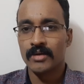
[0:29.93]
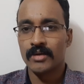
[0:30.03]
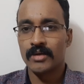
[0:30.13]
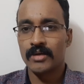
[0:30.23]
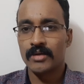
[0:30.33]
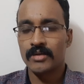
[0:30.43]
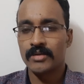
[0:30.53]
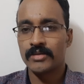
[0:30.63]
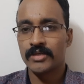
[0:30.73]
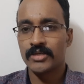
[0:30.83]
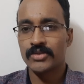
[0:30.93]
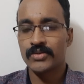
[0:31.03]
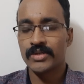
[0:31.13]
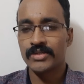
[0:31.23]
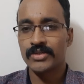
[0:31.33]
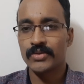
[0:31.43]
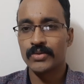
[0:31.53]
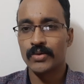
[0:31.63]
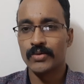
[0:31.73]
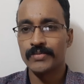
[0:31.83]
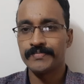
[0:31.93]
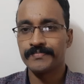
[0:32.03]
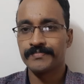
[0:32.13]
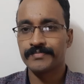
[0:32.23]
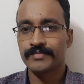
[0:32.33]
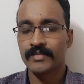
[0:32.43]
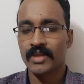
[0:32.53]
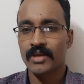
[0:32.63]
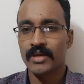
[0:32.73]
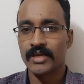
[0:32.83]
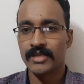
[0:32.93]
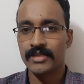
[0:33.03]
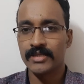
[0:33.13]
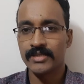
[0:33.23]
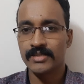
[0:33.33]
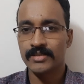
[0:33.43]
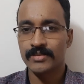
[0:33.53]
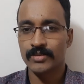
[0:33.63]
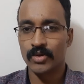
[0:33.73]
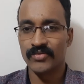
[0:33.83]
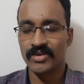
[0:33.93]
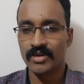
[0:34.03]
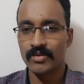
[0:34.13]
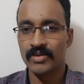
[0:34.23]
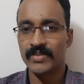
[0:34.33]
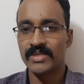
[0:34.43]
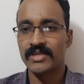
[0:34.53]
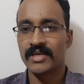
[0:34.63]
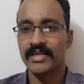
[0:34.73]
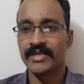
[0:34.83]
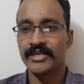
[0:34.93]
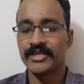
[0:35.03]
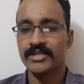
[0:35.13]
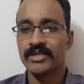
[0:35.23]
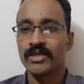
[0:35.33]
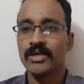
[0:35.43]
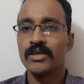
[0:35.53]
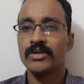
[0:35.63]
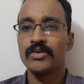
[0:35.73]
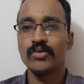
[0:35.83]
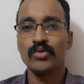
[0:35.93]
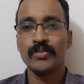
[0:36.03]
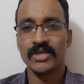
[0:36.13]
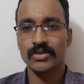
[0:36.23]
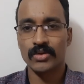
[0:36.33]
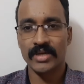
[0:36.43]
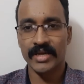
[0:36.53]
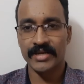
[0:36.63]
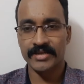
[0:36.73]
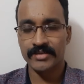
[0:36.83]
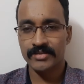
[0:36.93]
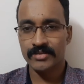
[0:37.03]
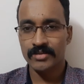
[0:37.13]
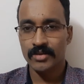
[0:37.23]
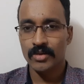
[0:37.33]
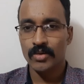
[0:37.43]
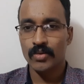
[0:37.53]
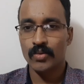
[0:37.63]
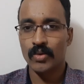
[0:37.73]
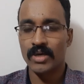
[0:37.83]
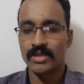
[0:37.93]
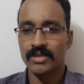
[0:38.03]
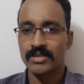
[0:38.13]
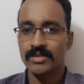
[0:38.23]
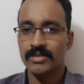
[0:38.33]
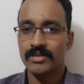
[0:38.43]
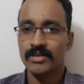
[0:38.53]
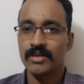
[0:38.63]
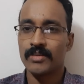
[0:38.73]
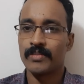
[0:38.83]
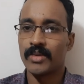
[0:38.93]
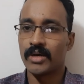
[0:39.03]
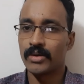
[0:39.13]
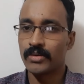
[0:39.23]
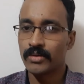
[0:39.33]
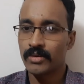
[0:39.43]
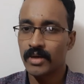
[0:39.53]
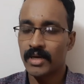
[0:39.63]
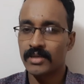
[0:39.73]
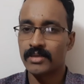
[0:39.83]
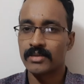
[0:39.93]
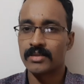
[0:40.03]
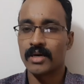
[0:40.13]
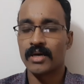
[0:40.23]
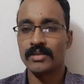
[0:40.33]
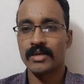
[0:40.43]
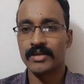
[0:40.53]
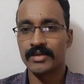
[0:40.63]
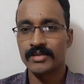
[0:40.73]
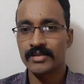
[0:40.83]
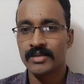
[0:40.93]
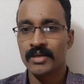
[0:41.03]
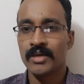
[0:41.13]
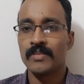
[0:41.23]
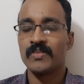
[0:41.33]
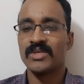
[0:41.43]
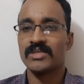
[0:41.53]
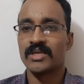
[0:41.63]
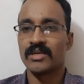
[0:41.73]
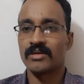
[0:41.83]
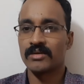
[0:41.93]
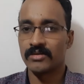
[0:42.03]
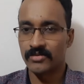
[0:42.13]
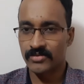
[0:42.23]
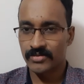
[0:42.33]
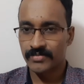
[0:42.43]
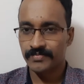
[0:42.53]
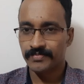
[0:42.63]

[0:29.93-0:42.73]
Dear students, in this novel, we basically get two major characters. One is Marlowe and the other is Mr. Kurtz.